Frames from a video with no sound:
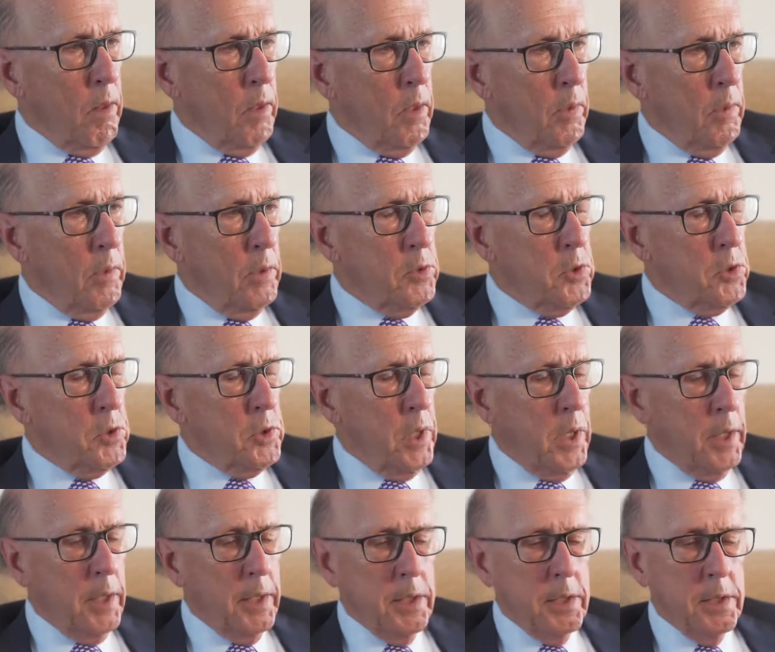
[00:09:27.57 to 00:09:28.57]
know, he
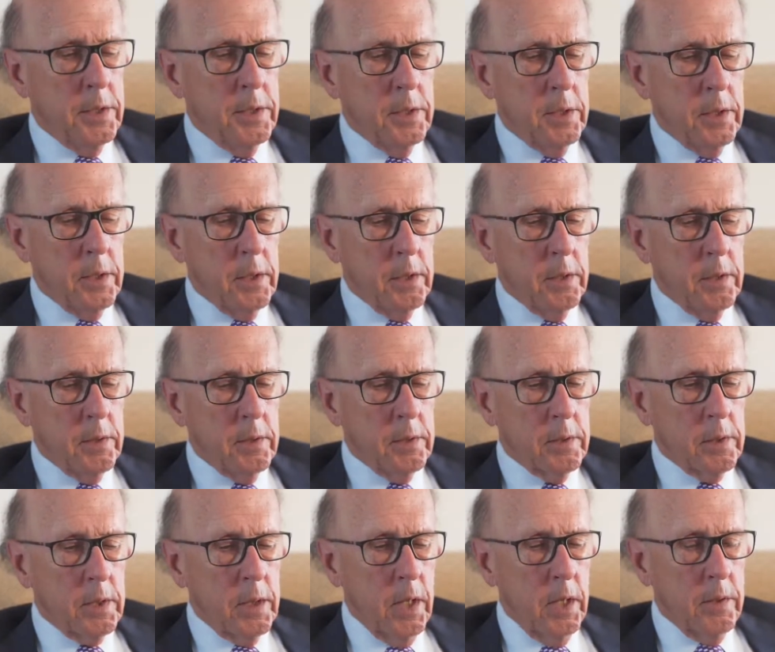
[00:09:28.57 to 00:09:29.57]
studied
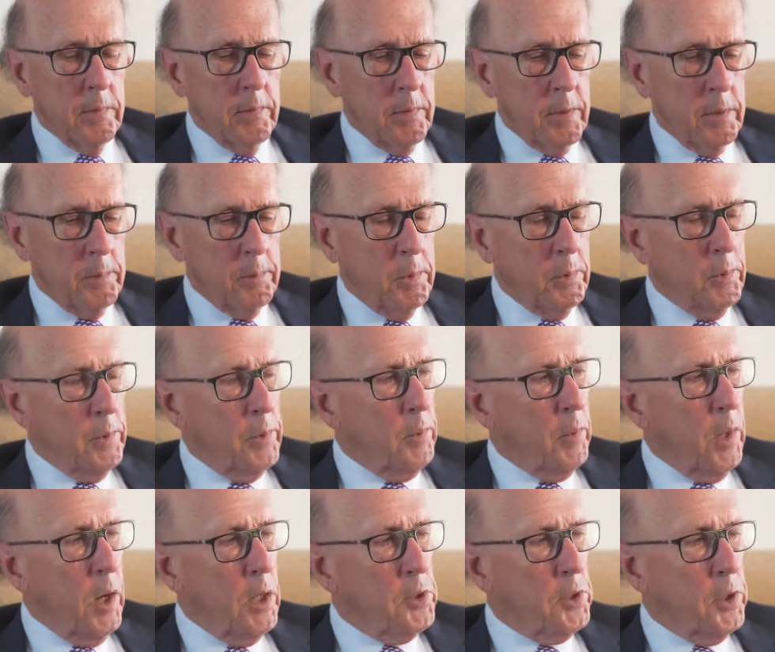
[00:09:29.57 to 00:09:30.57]
the conflict between
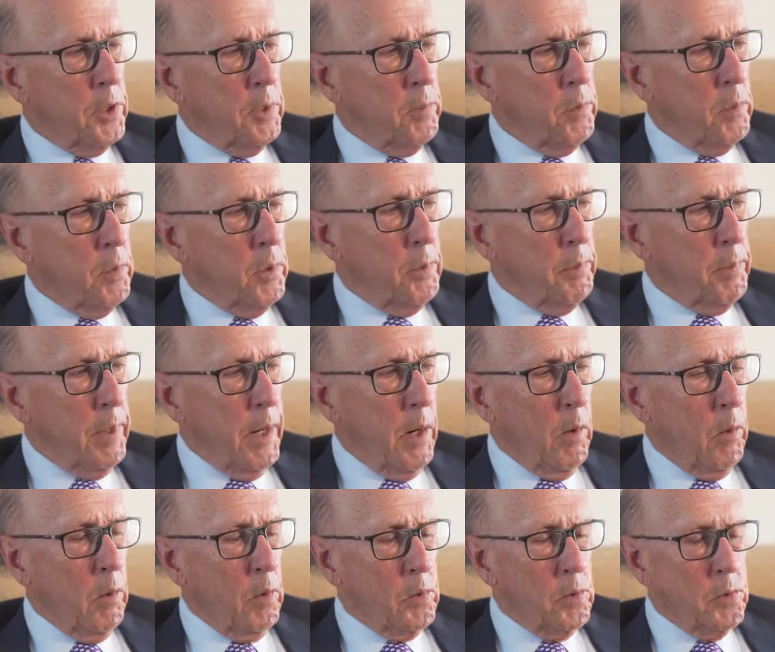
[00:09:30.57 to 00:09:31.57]
rising and ruling
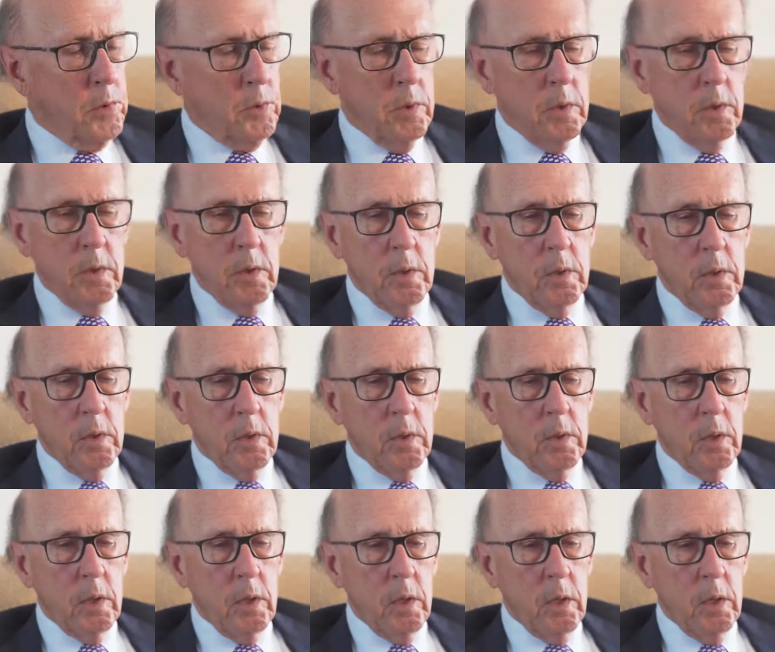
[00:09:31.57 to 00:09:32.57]
powers
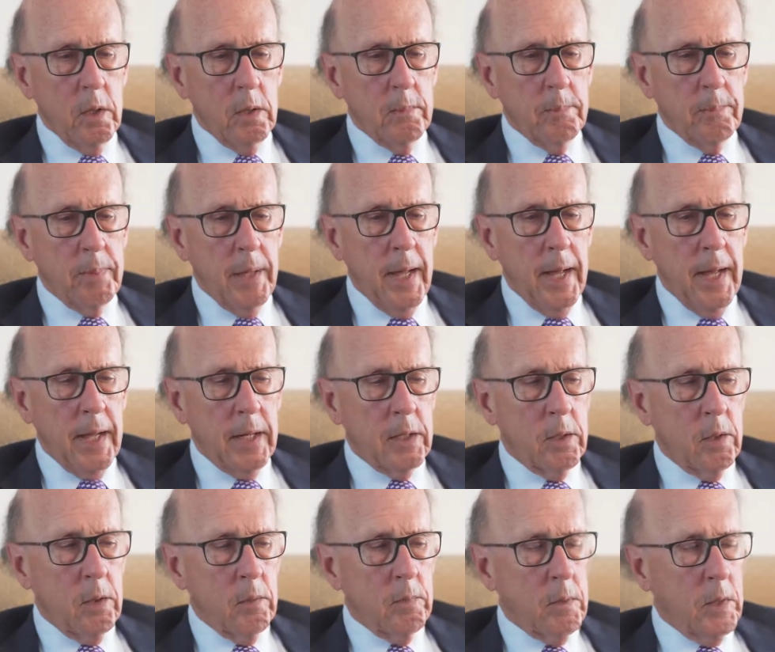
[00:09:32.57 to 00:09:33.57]

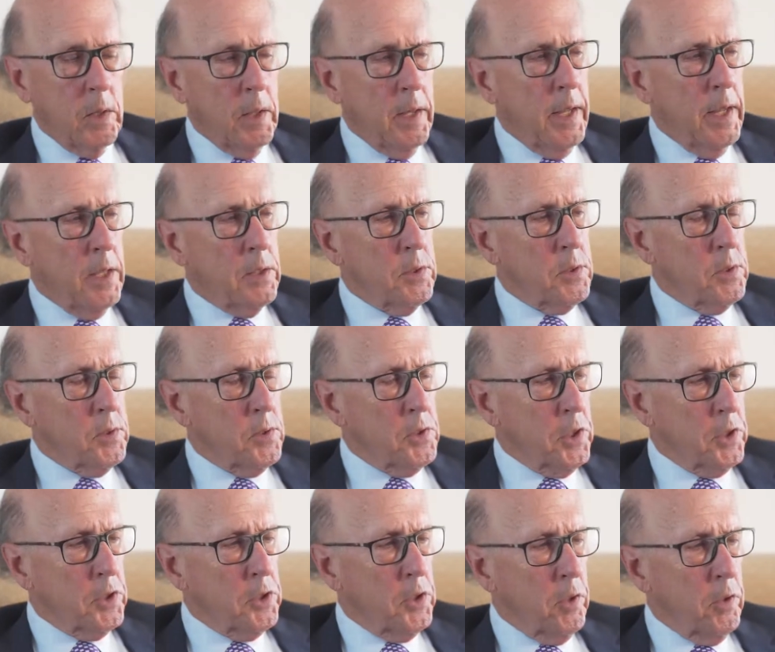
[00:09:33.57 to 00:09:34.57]
back over the last
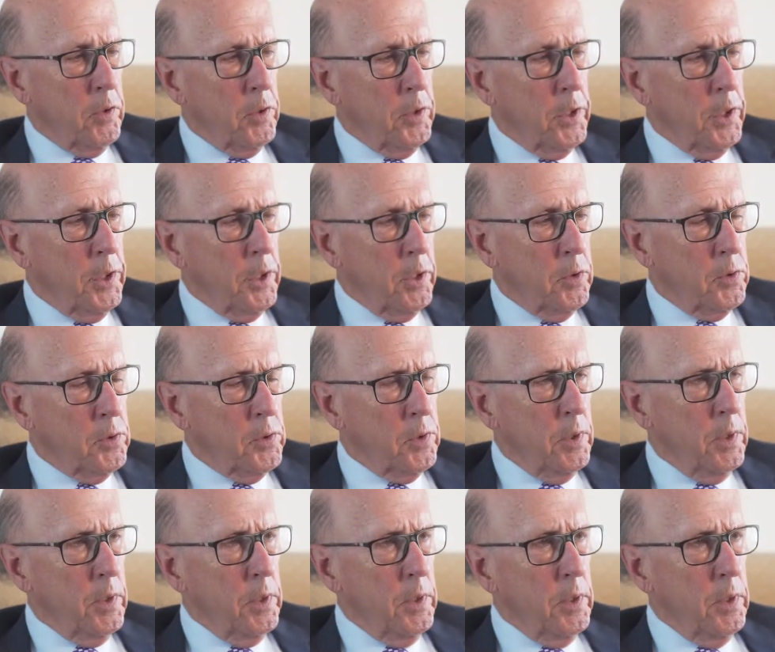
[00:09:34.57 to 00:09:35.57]
600 years,
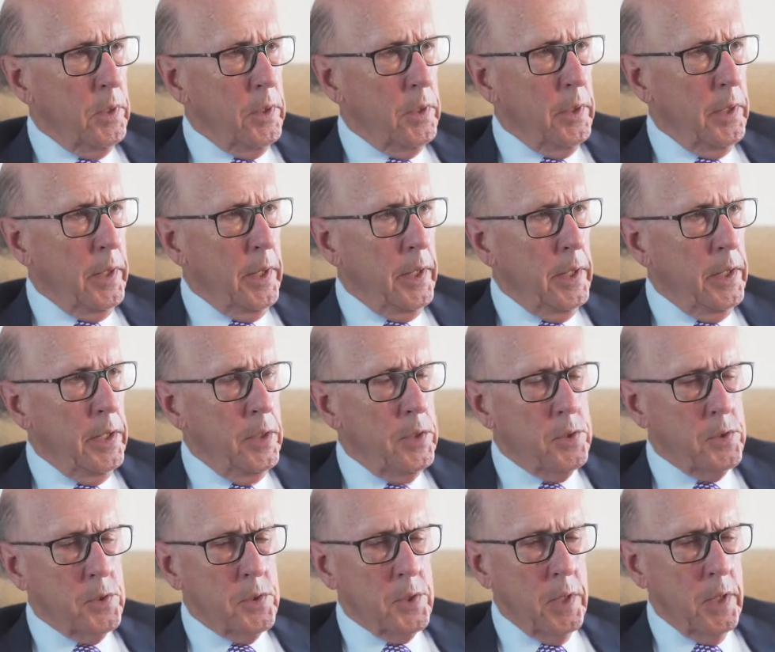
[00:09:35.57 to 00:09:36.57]
and
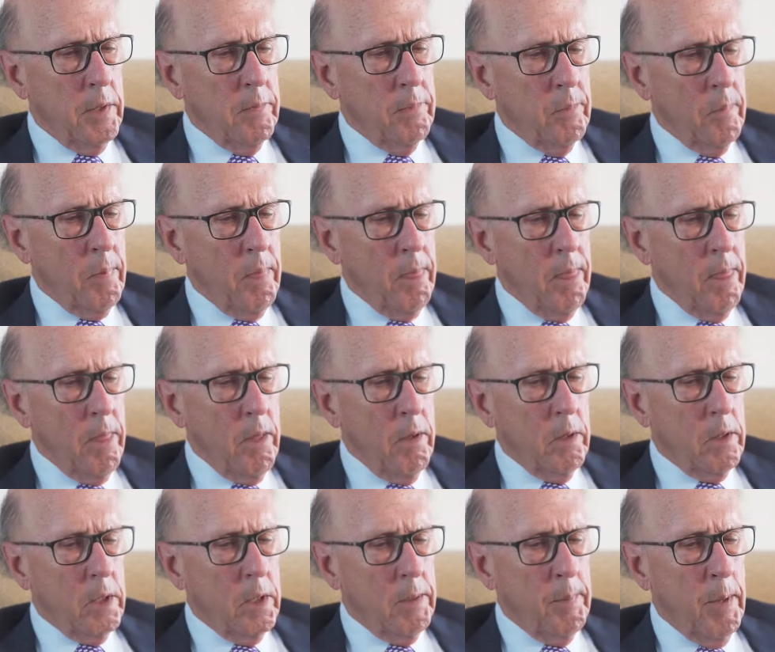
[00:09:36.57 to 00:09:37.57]
he's come
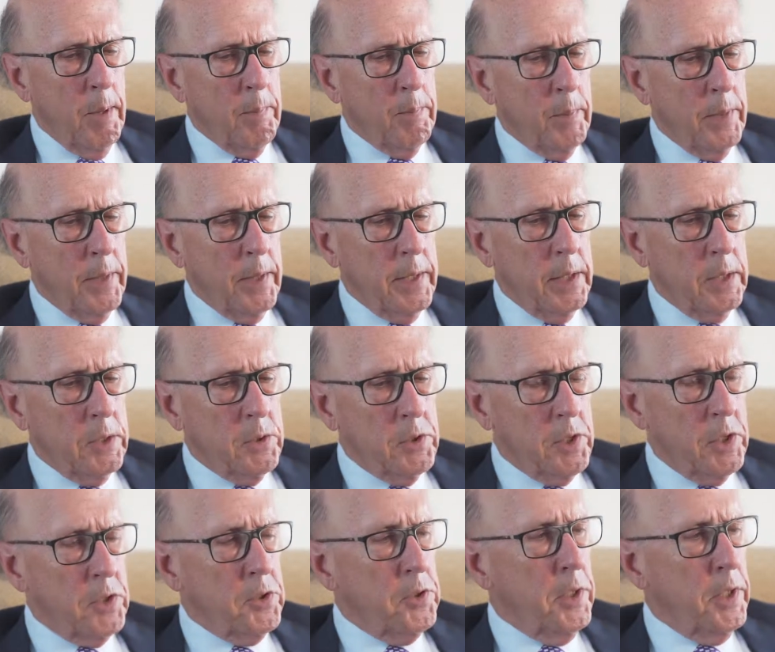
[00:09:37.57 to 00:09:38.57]
up with, I think,
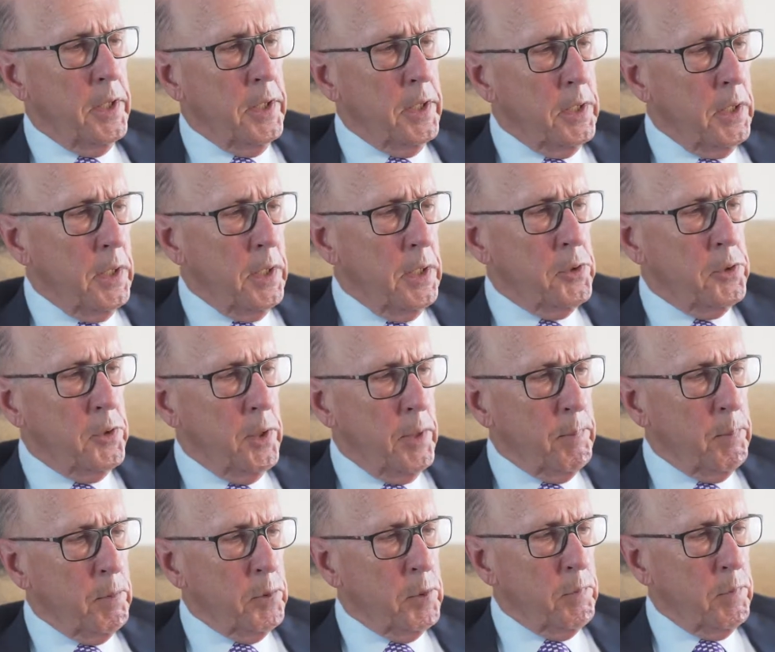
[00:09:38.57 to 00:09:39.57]
16
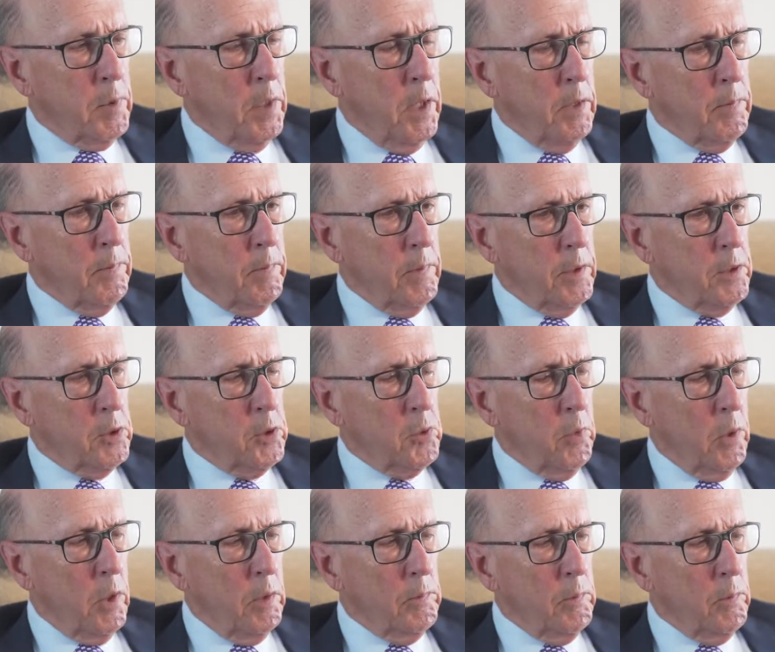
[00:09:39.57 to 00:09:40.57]
examples of conflicts,
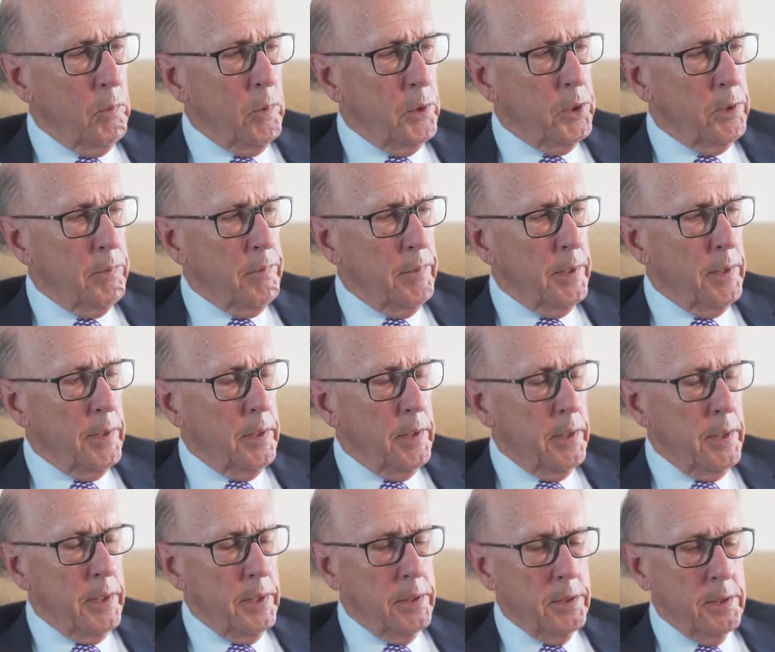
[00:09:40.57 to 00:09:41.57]
12 of which have
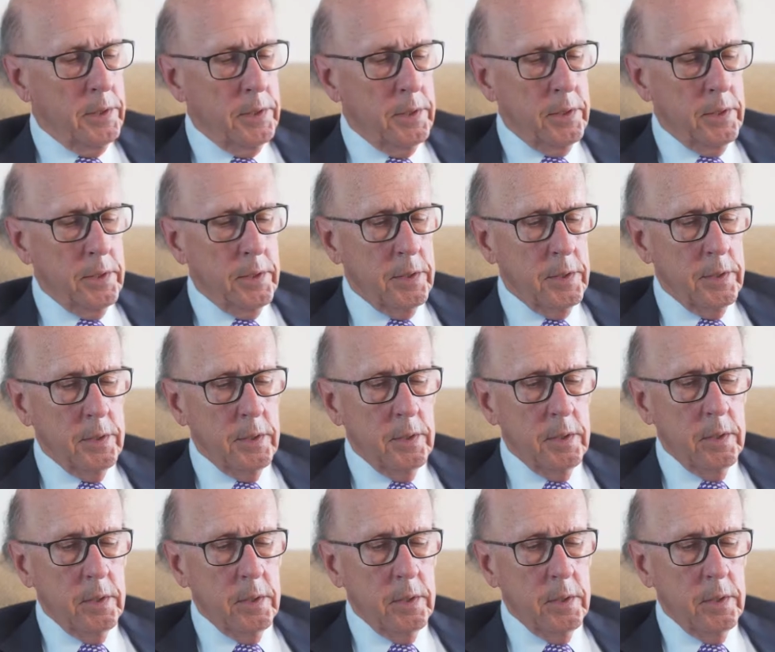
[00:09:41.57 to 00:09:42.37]
ended in